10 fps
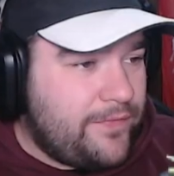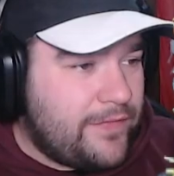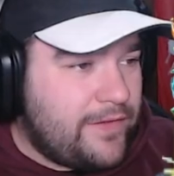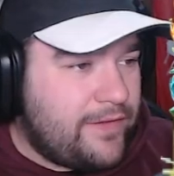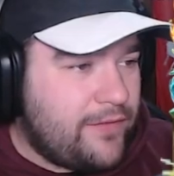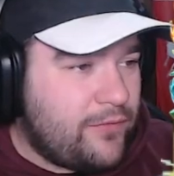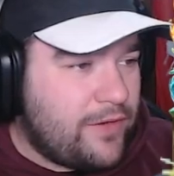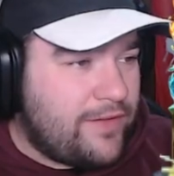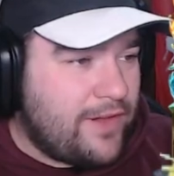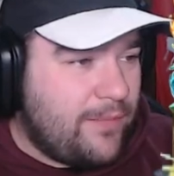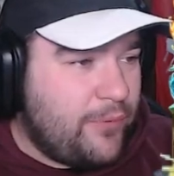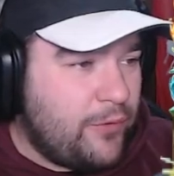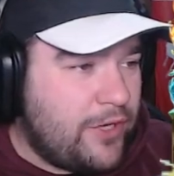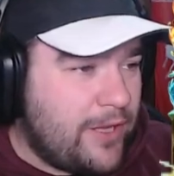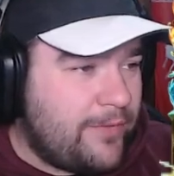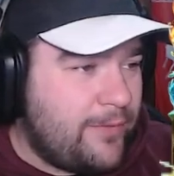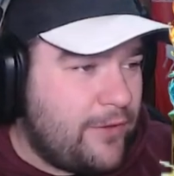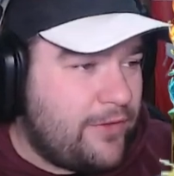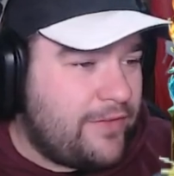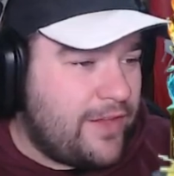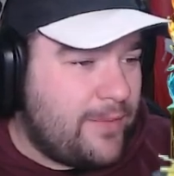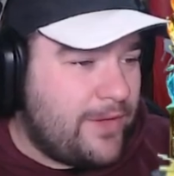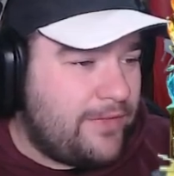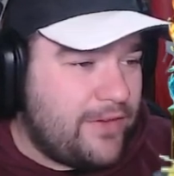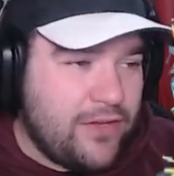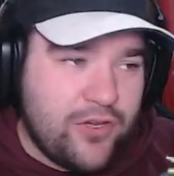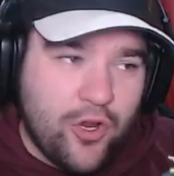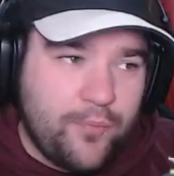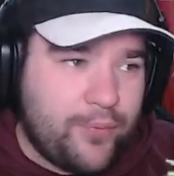See if we can start building up some Earth debuffs. Nope.